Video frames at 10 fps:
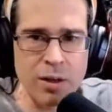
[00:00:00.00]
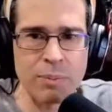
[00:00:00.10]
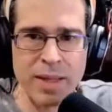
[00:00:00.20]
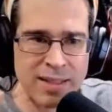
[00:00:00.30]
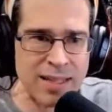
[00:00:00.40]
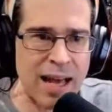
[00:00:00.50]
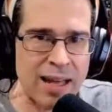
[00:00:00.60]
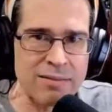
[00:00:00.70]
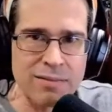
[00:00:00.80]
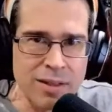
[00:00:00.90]
But that's
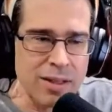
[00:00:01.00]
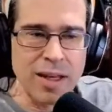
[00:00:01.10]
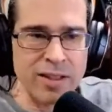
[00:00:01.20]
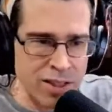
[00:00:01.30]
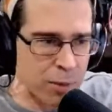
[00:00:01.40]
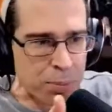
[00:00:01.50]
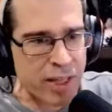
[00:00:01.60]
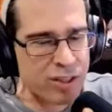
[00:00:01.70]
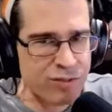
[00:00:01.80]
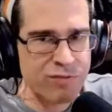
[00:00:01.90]
not It's just a
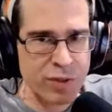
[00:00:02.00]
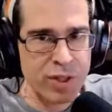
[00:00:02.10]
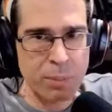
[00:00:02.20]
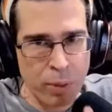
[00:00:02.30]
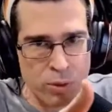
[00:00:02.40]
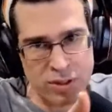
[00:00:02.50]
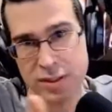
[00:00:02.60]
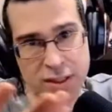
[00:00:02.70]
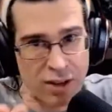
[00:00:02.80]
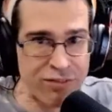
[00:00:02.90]
place for you to post
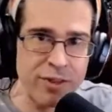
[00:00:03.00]
stuff.